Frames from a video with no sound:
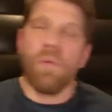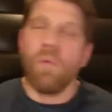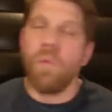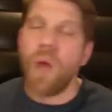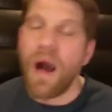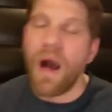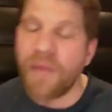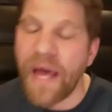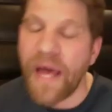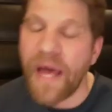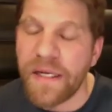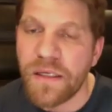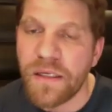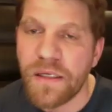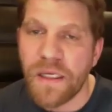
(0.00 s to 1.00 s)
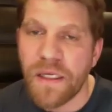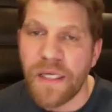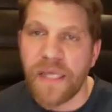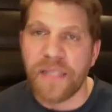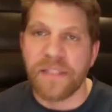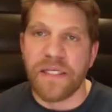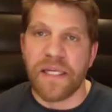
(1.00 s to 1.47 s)
Well, then
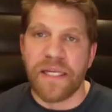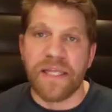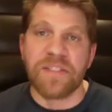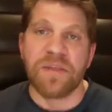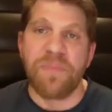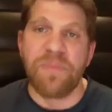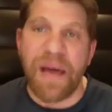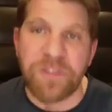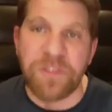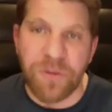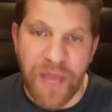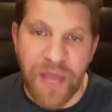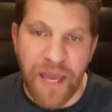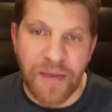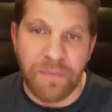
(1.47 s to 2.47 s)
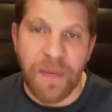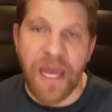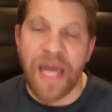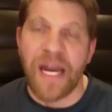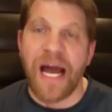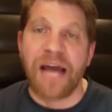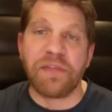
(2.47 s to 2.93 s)
it is a mental game.
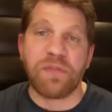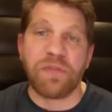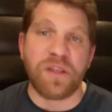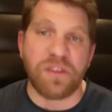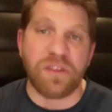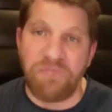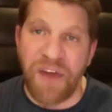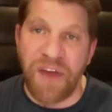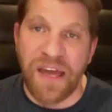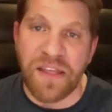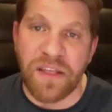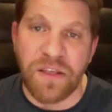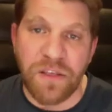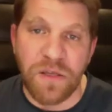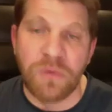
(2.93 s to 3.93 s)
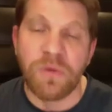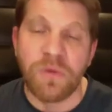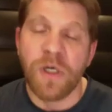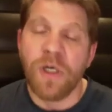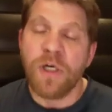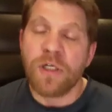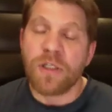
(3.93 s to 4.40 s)
And I think the fact that you
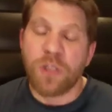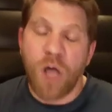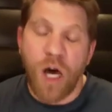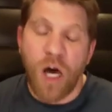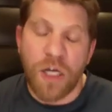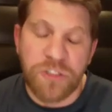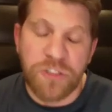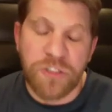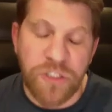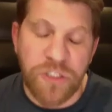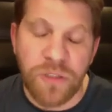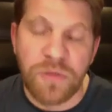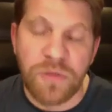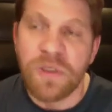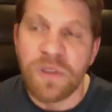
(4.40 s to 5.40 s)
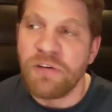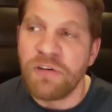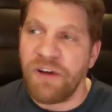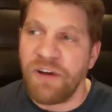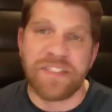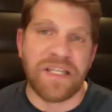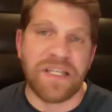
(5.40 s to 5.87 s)
lost two
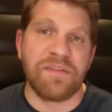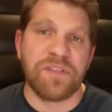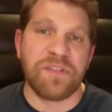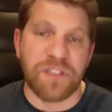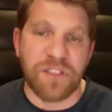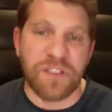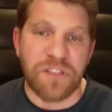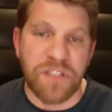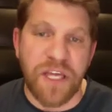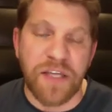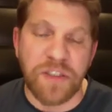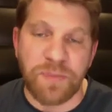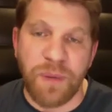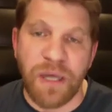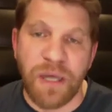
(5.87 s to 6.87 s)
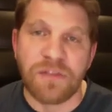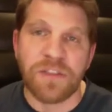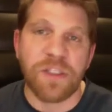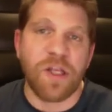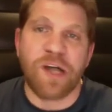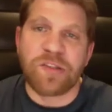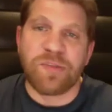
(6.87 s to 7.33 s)
fights obviously stinks, but
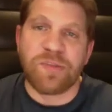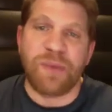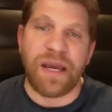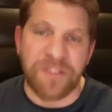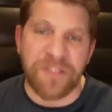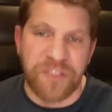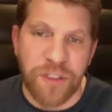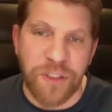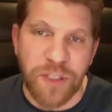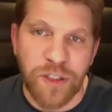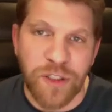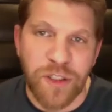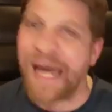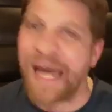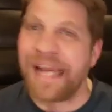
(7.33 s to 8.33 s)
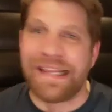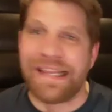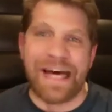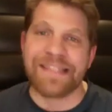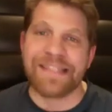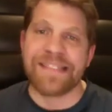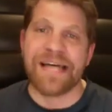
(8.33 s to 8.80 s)
you lost them by decision. You got a
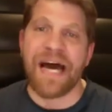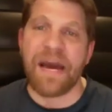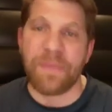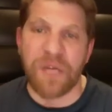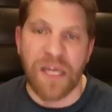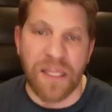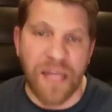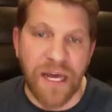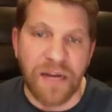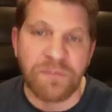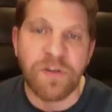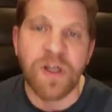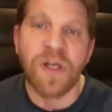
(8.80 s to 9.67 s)
lot of time, you got a lot of